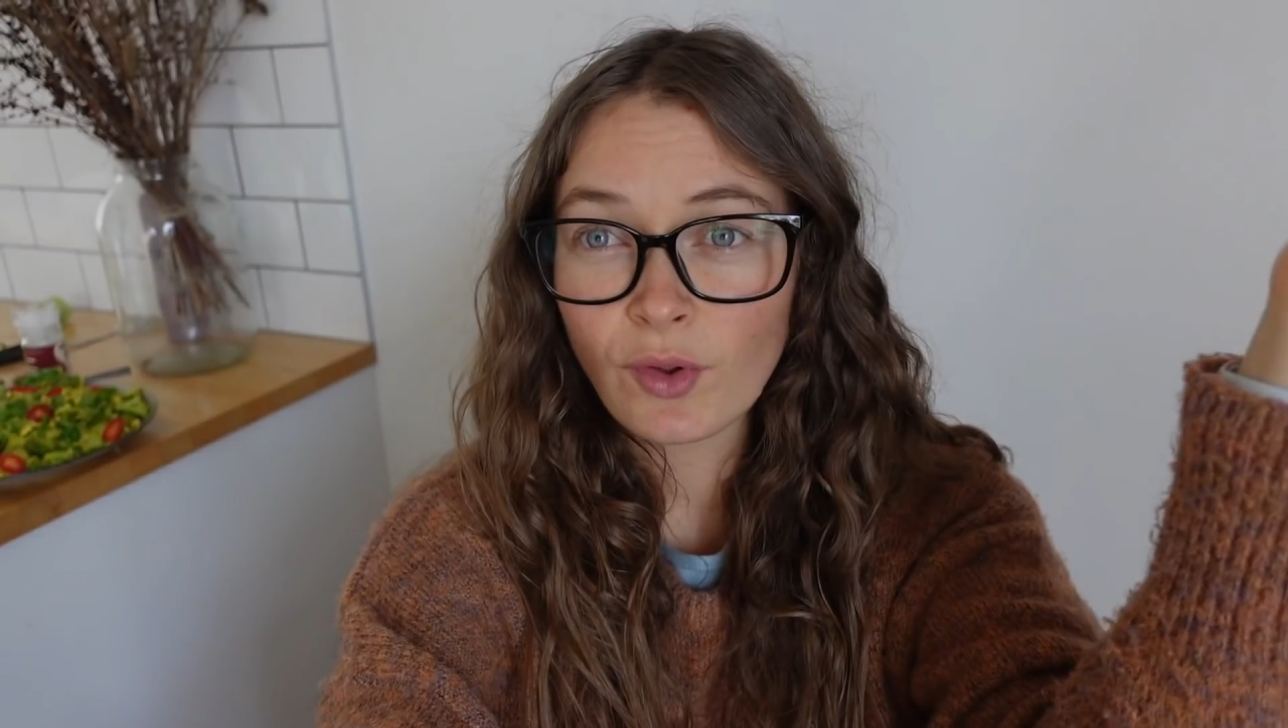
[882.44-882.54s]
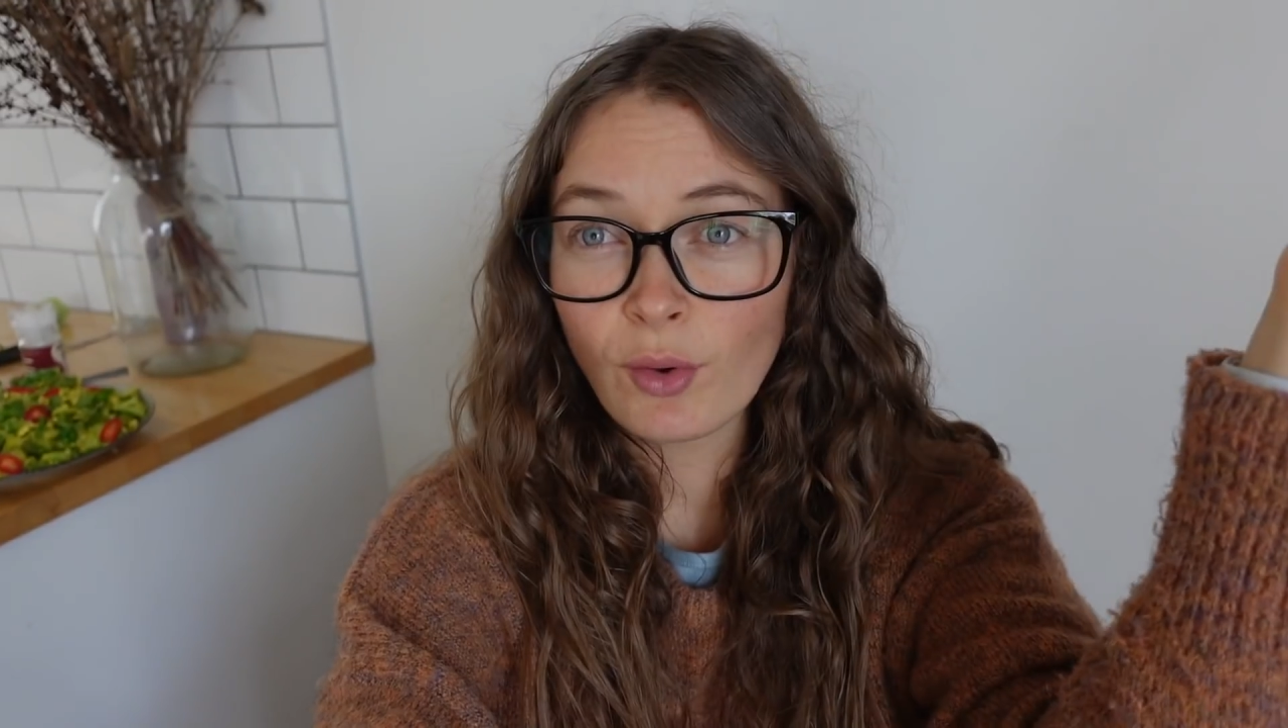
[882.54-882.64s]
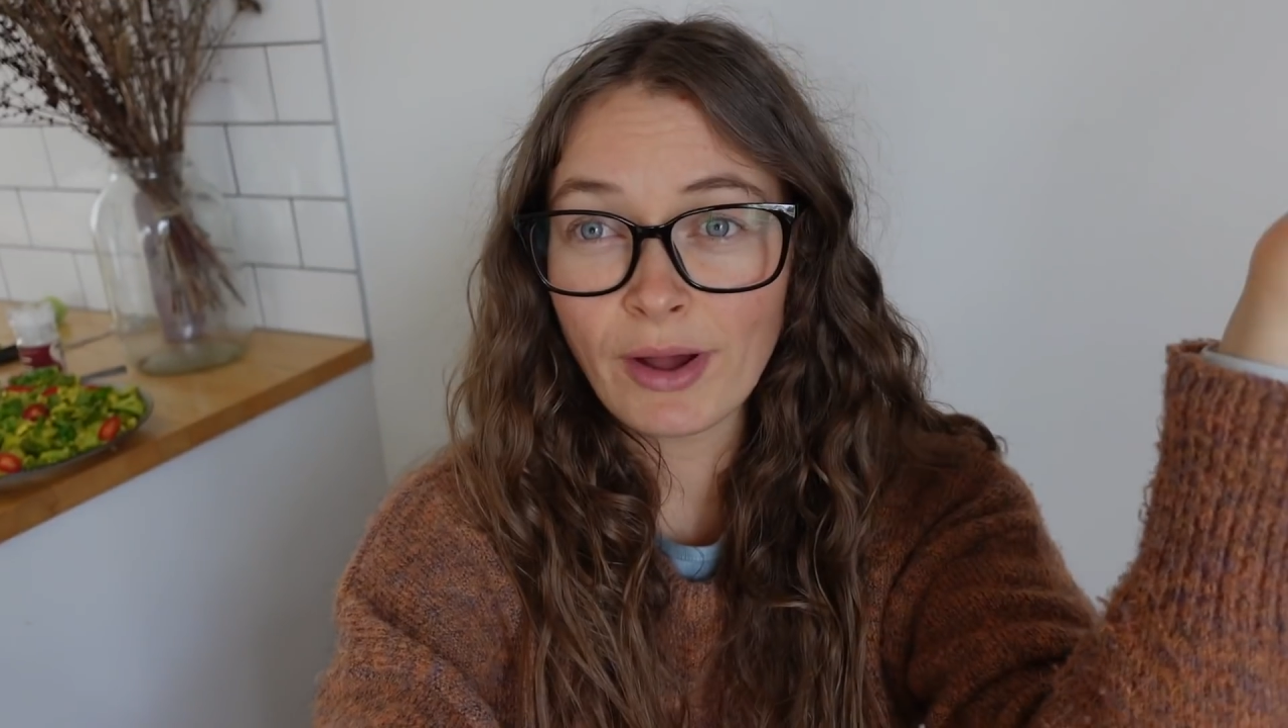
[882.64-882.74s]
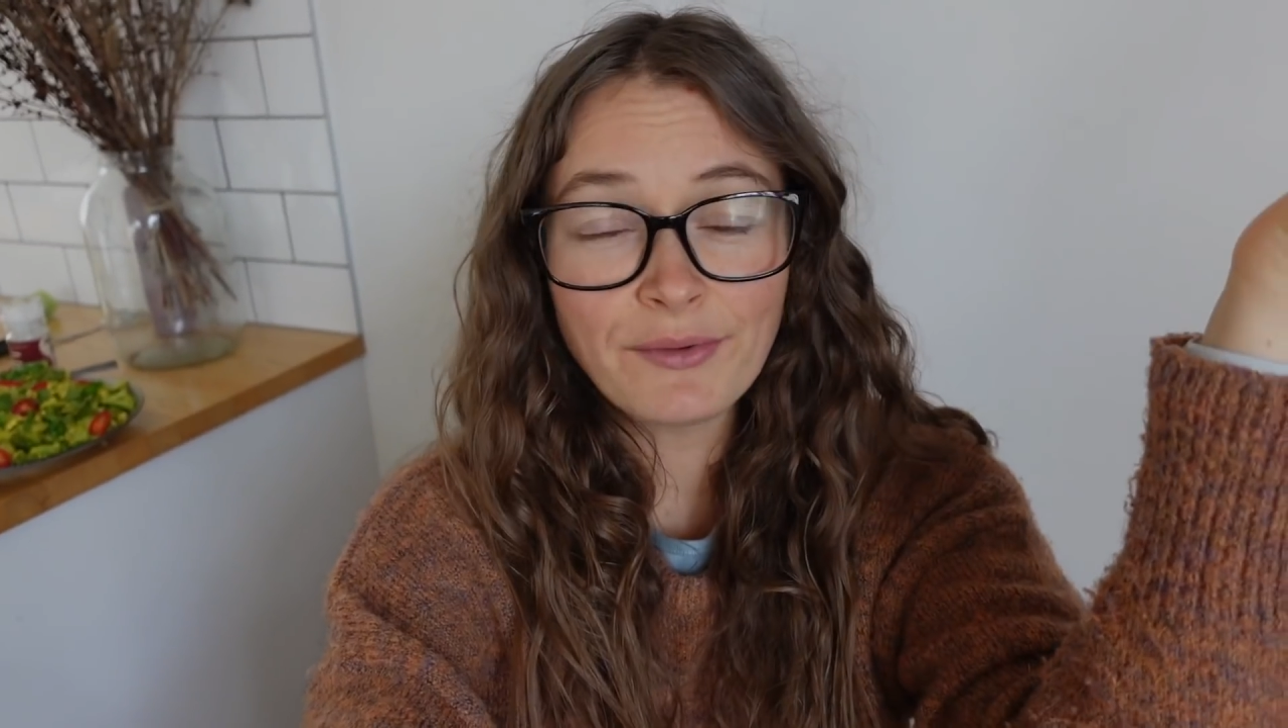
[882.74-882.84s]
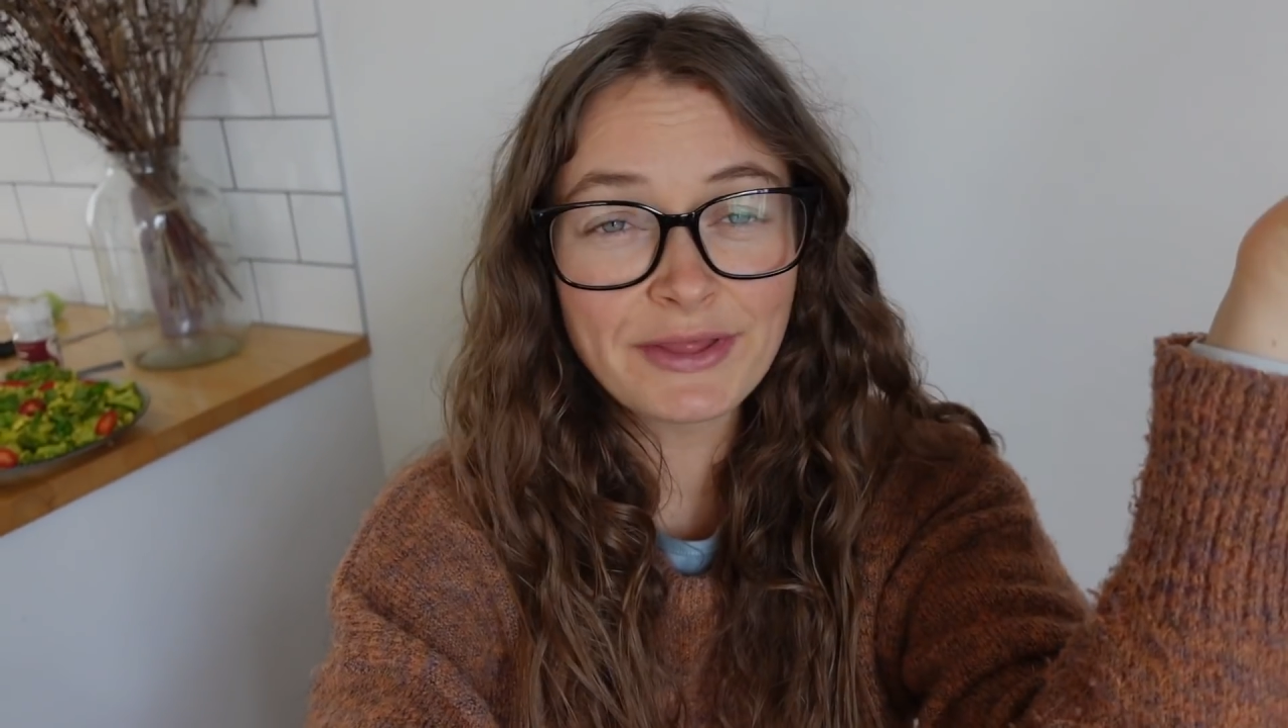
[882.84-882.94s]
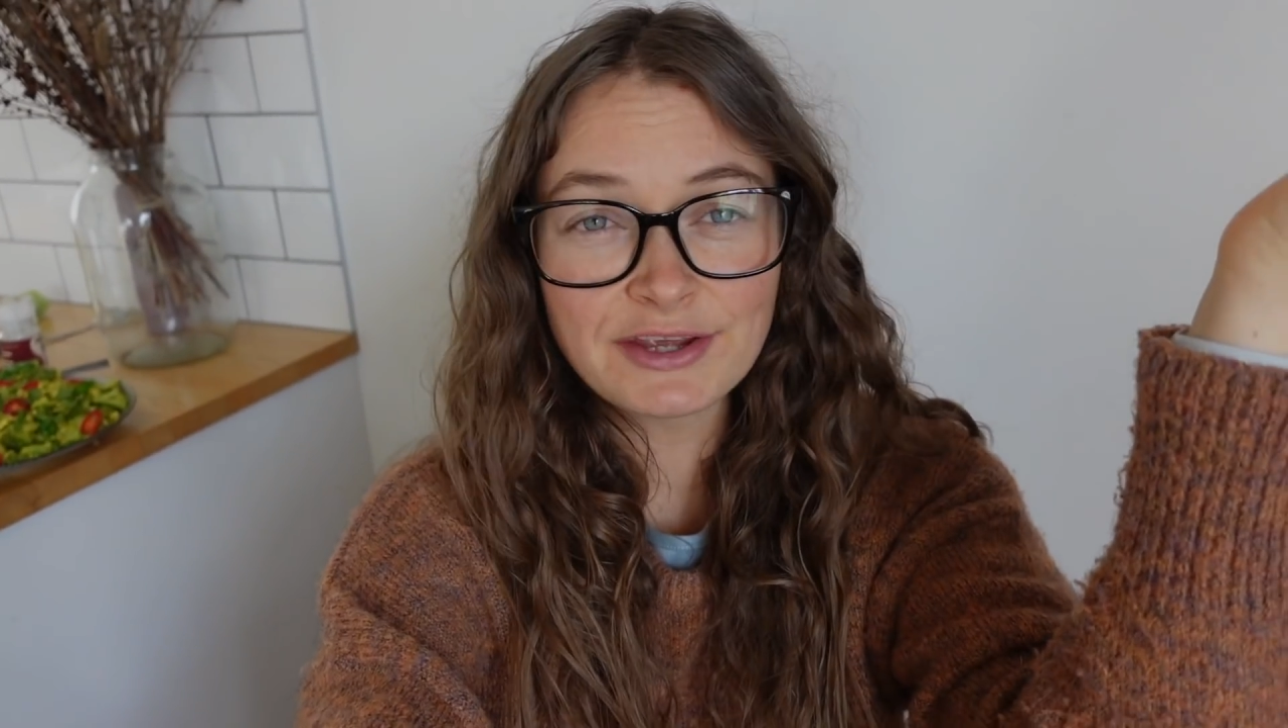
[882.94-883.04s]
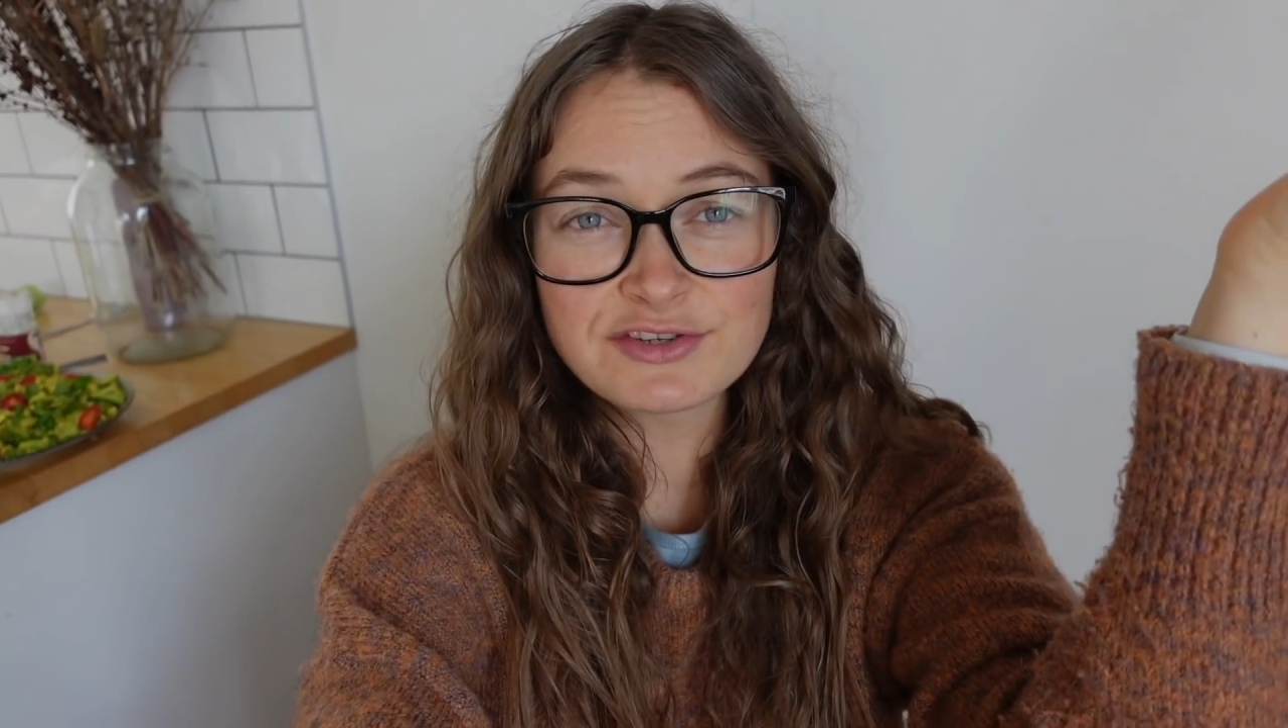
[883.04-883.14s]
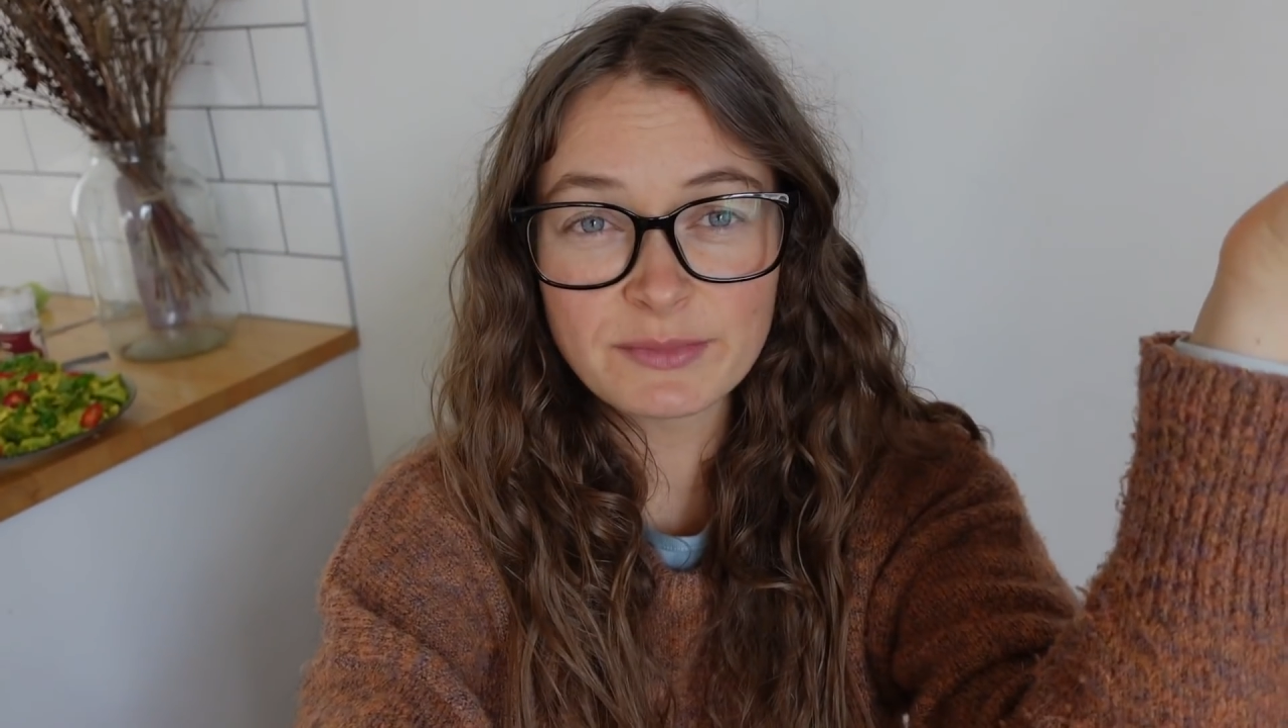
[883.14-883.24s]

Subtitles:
Well, thank you so